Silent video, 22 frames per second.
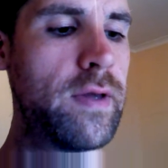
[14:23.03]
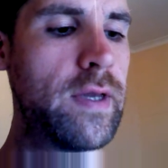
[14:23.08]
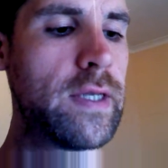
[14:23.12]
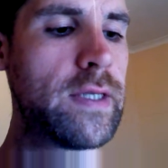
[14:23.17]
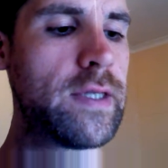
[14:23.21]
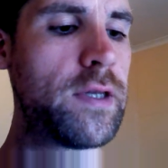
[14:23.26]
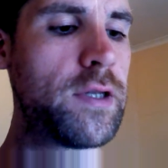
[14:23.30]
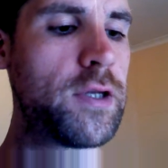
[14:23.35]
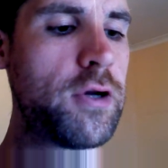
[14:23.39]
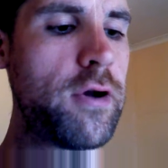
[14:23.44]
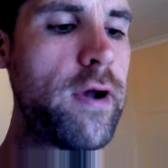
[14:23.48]

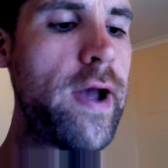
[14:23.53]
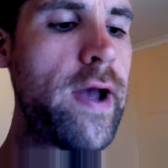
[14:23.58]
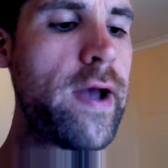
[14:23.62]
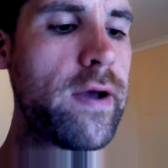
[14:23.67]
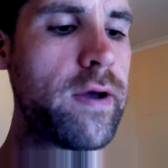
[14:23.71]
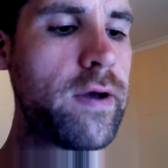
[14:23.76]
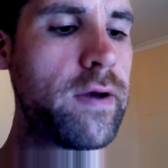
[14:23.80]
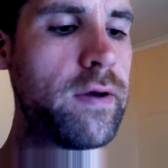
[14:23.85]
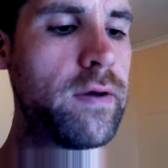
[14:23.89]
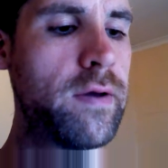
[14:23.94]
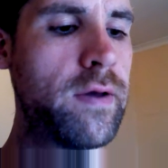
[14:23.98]
is the
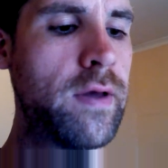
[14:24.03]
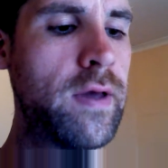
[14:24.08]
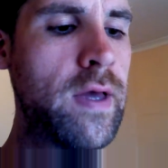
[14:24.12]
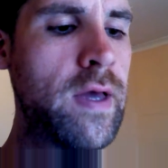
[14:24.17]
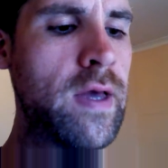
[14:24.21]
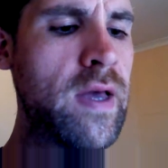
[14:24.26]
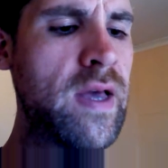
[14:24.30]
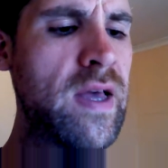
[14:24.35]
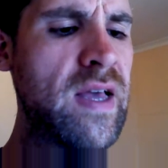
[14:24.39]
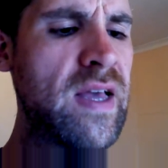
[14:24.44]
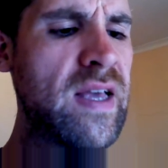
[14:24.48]
track
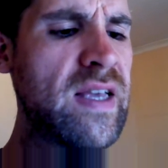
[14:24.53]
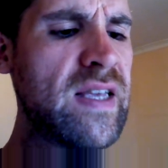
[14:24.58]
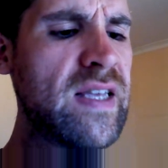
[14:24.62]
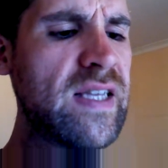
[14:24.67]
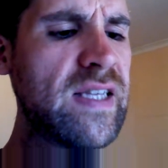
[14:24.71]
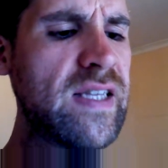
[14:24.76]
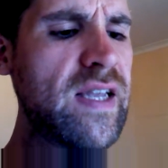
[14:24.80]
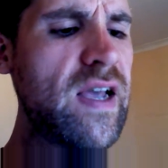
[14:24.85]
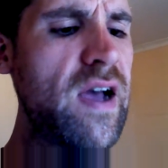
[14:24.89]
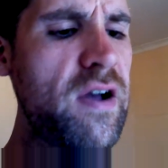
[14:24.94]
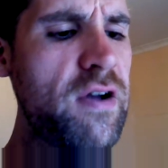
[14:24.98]

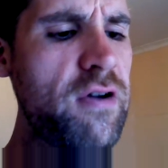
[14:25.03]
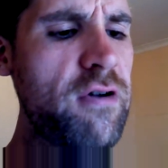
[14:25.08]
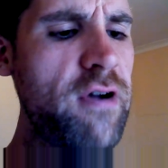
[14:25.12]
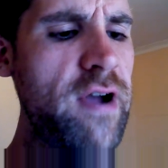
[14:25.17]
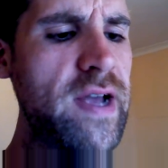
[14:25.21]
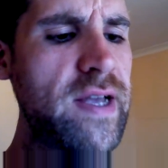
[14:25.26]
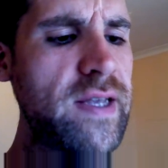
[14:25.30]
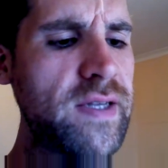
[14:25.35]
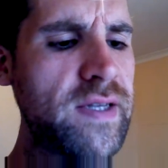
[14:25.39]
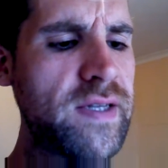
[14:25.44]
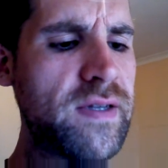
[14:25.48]

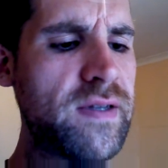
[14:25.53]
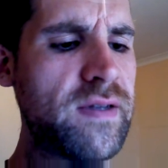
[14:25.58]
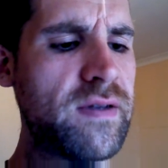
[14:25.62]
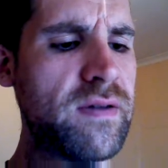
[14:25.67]
Sagres.